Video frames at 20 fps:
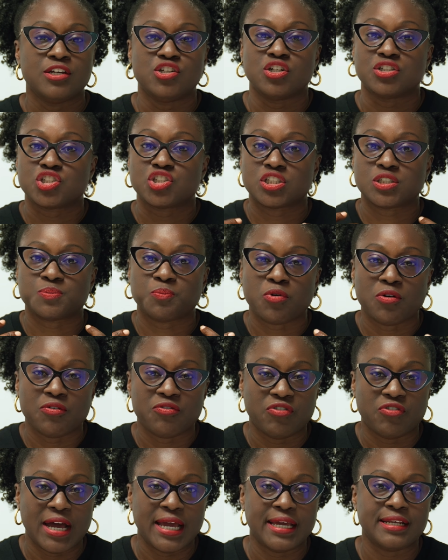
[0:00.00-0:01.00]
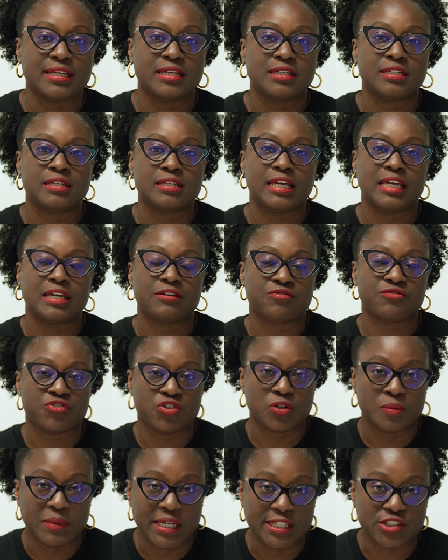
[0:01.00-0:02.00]
You're just providing
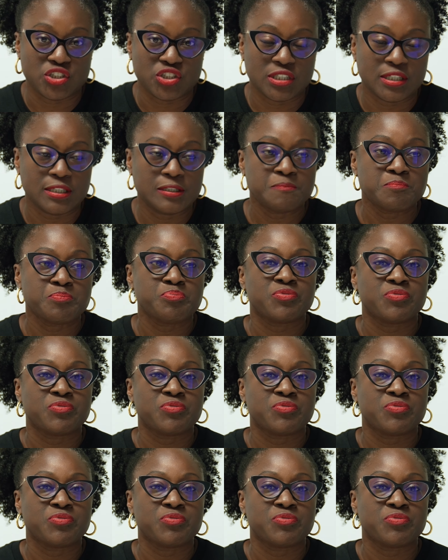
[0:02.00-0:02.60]
information,